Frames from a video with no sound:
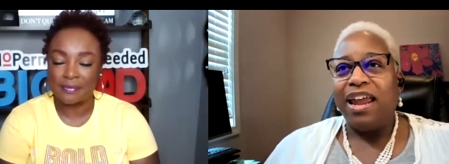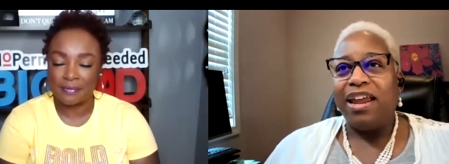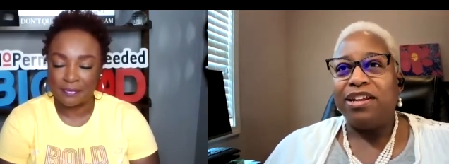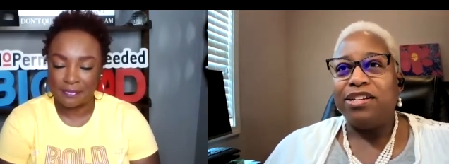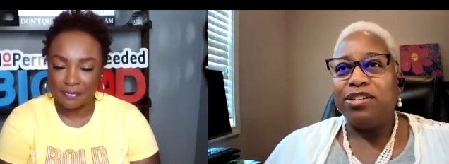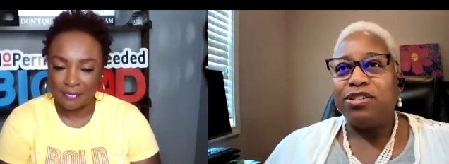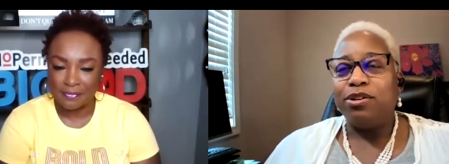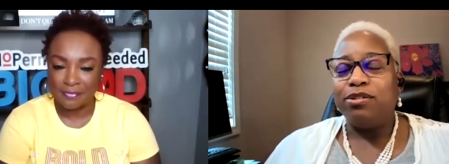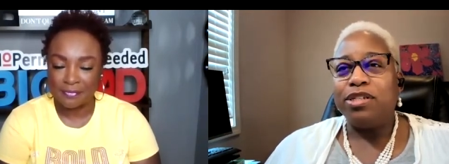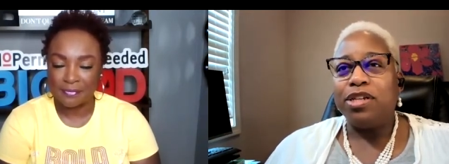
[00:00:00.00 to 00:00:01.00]
Speaker 1: And
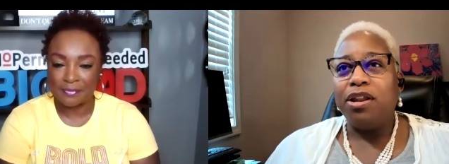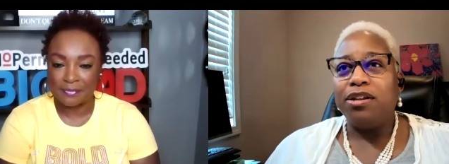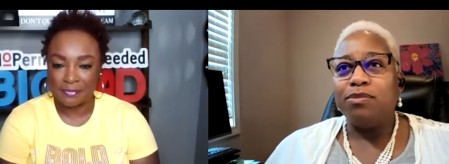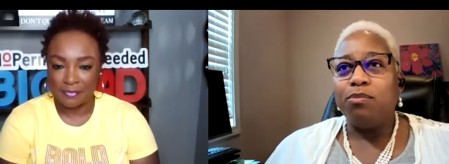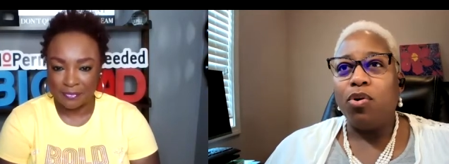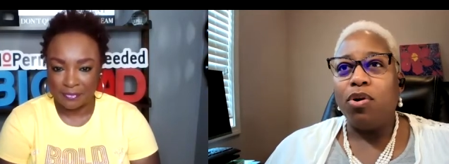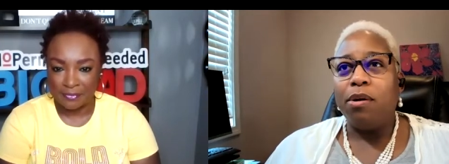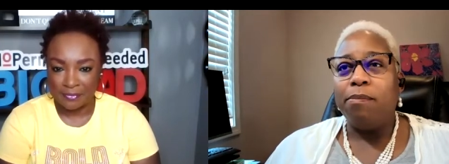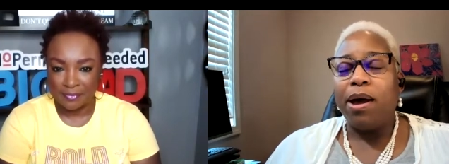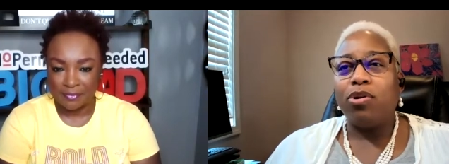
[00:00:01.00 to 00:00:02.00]
so tell us more
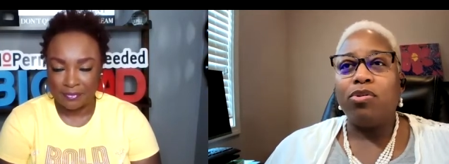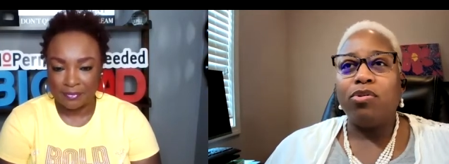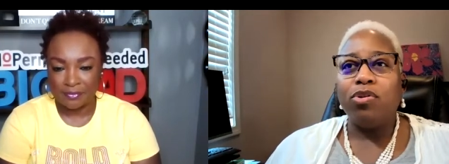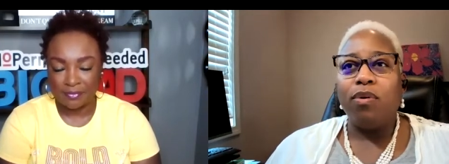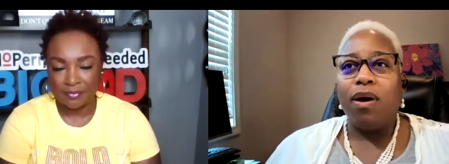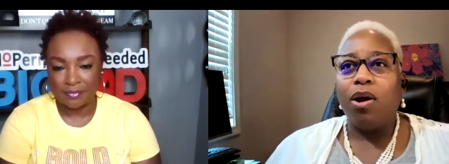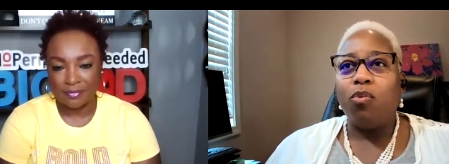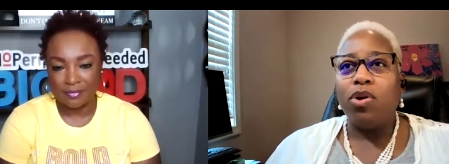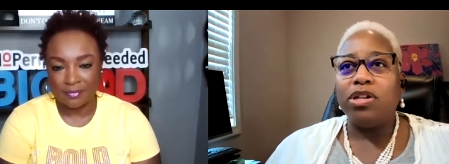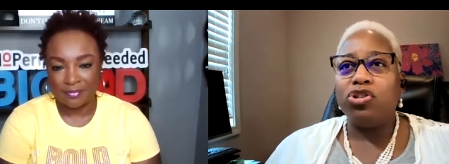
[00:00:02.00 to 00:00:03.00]
about who you are,
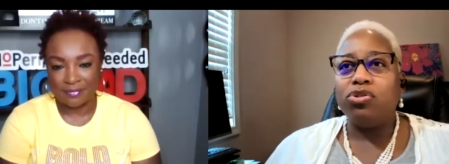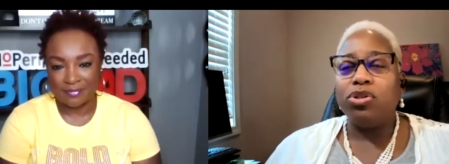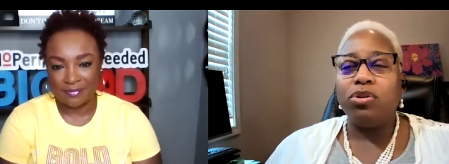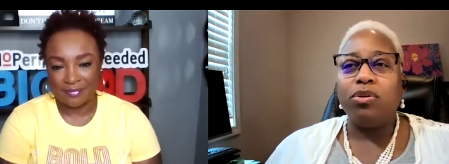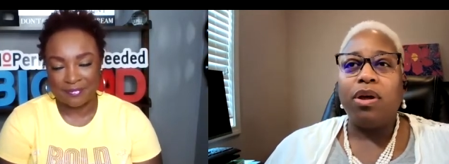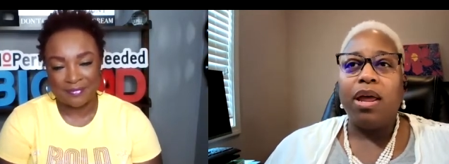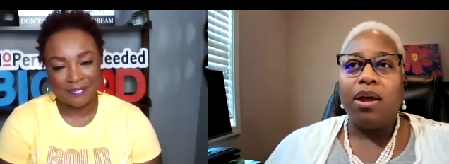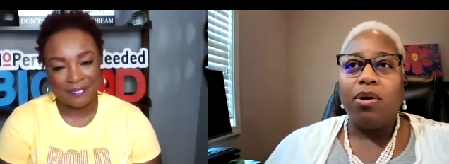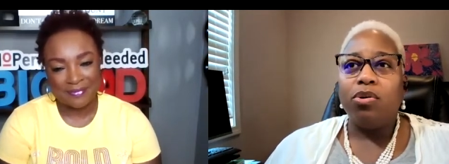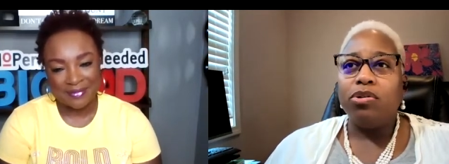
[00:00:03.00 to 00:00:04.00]
what you do,
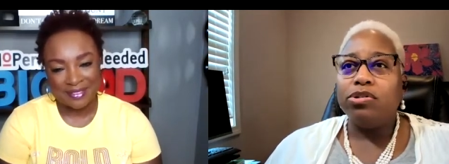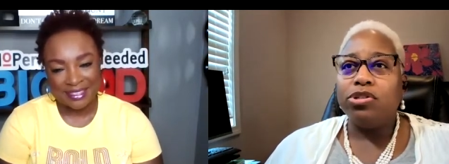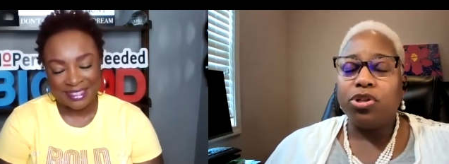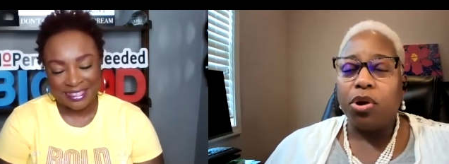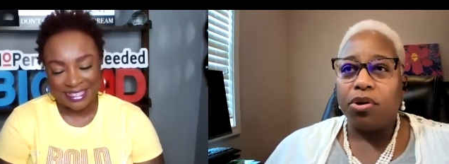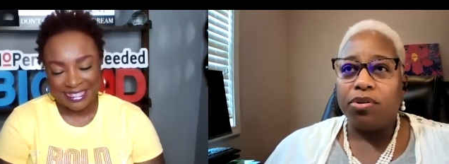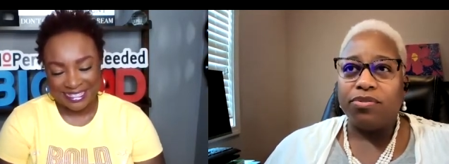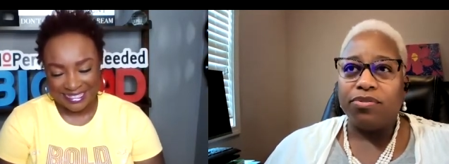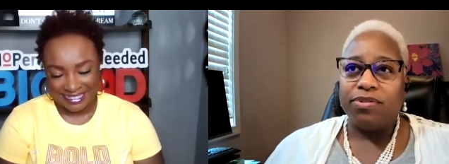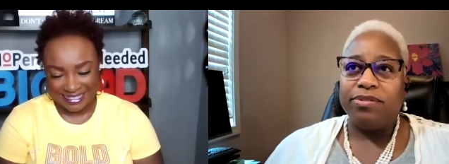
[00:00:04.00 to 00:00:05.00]
who you serve.
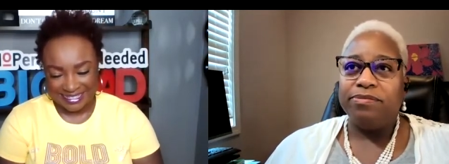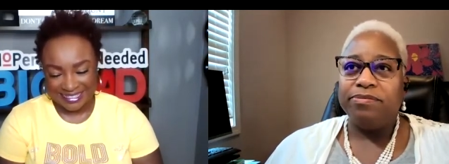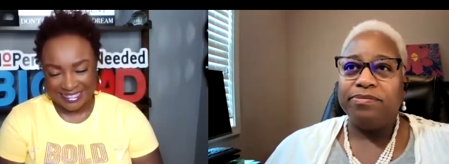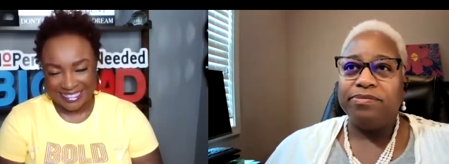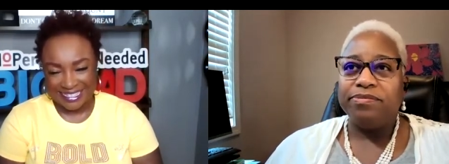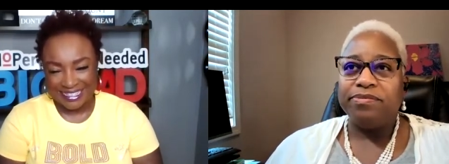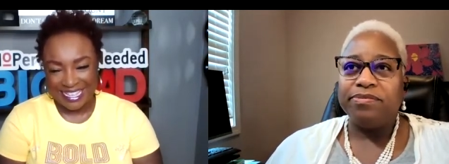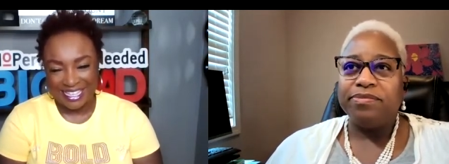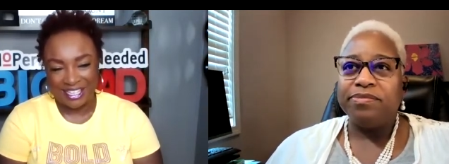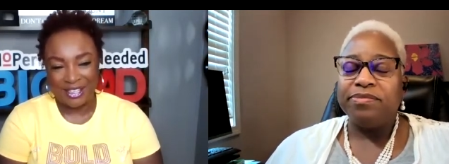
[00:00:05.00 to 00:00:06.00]

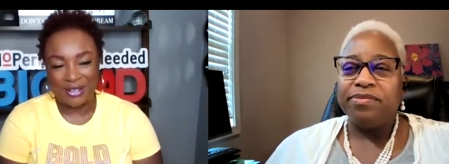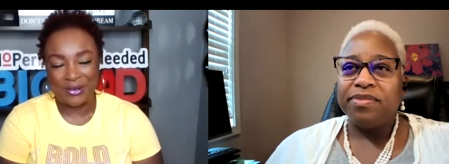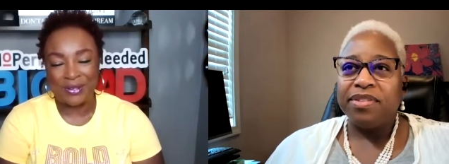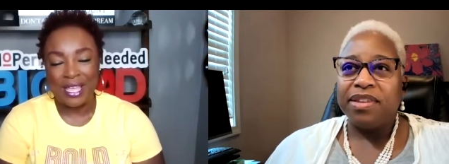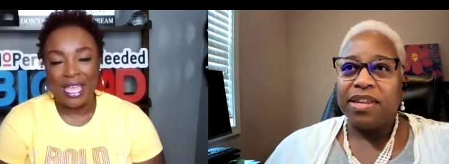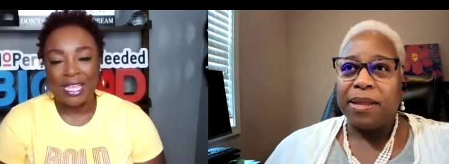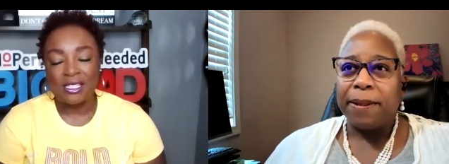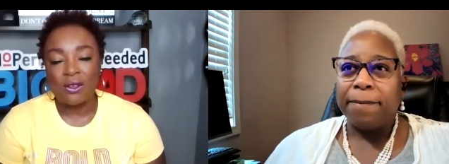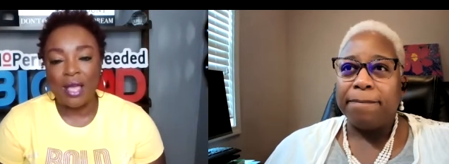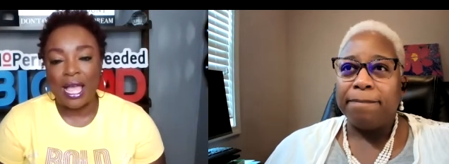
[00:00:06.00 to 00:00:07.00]
Speaker 2: Thank you.
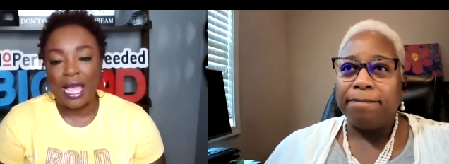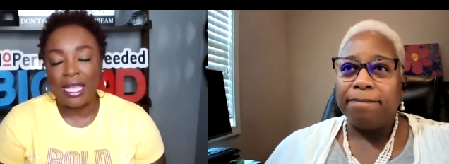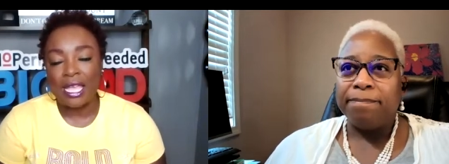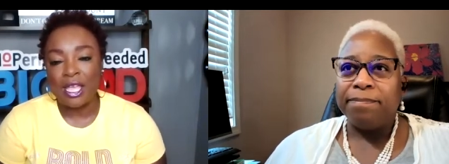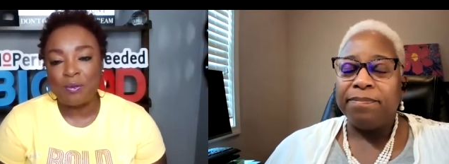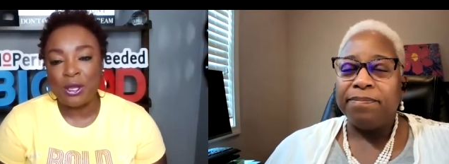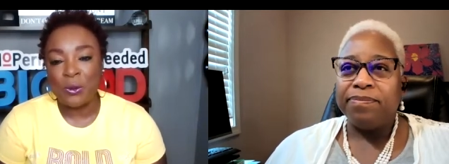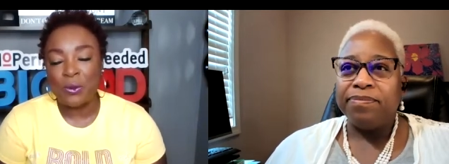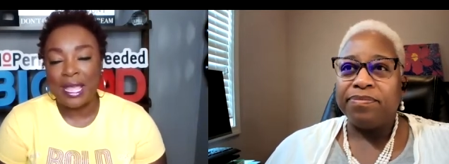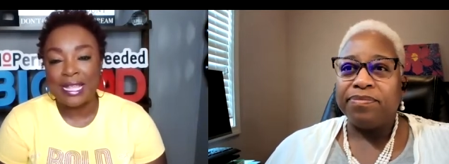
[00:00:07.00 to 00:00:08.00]
So I am
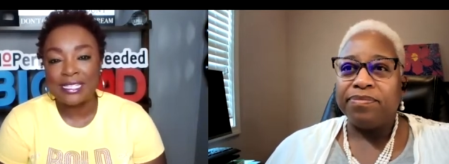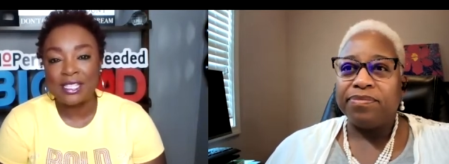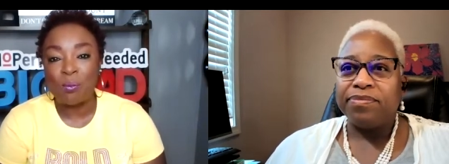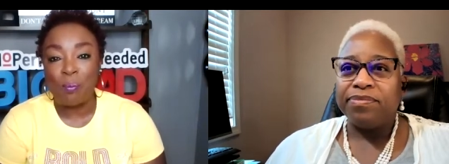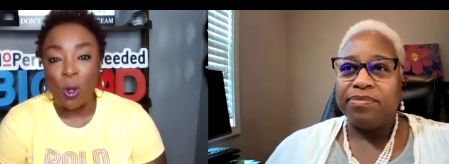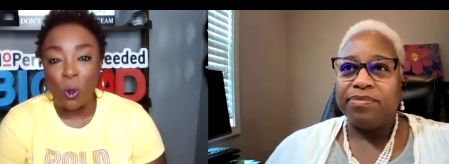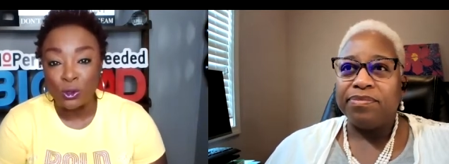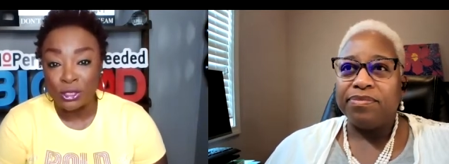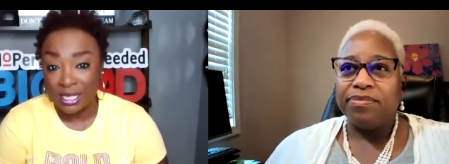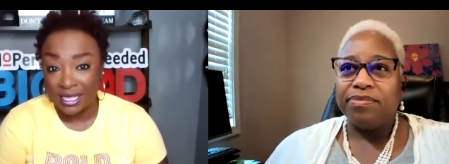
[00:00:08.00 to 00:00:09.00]
known as the
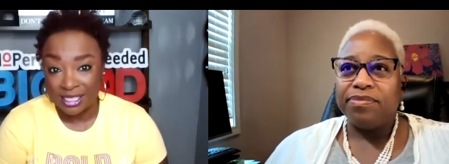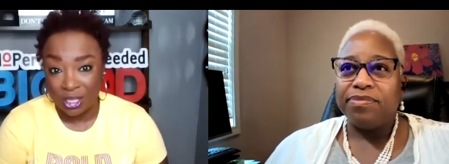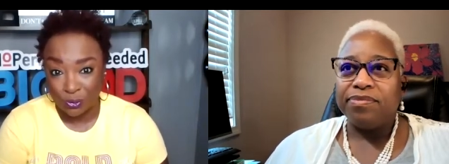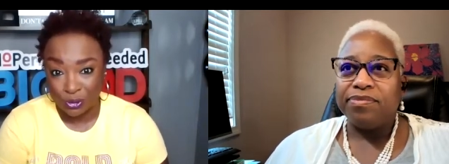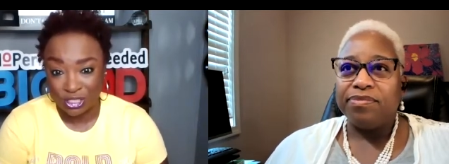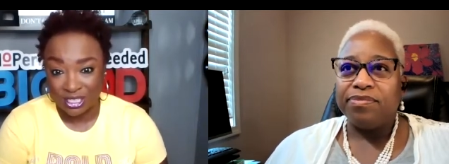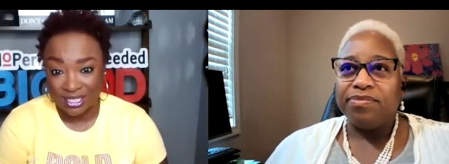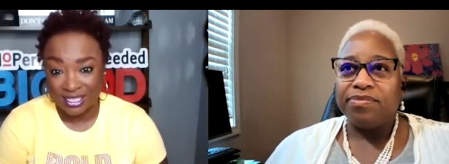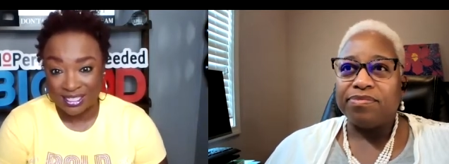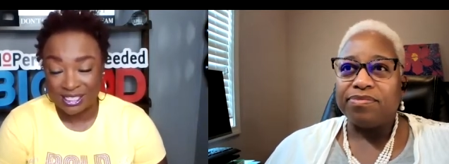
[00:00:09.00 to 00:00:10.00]
boldness coach.
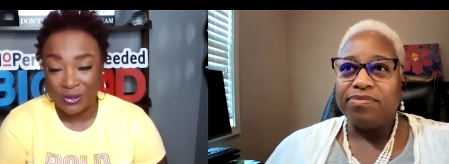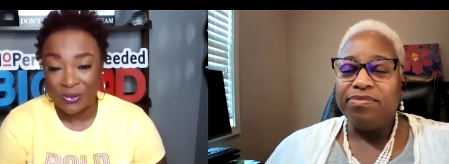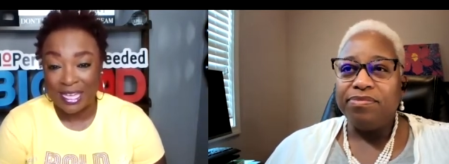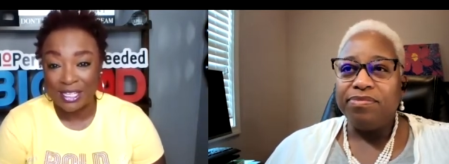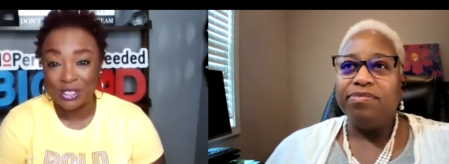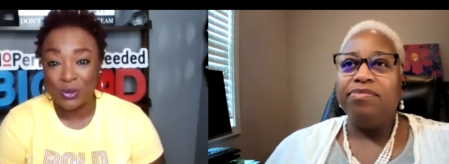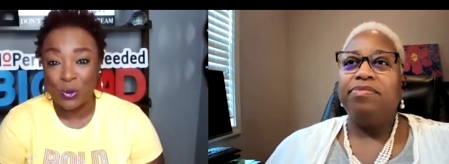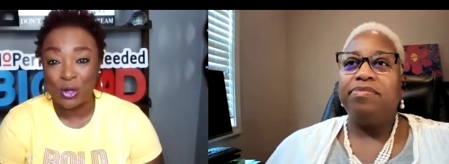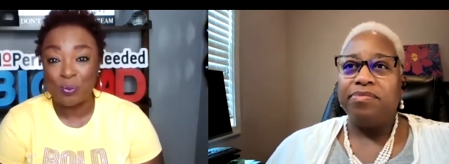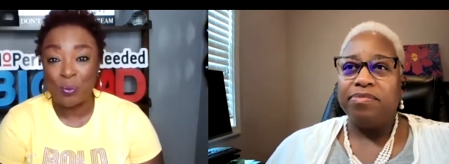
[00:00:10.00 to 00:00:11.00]
So that is the
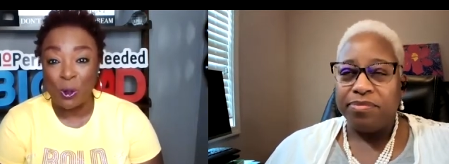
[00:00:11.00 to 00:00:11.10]
word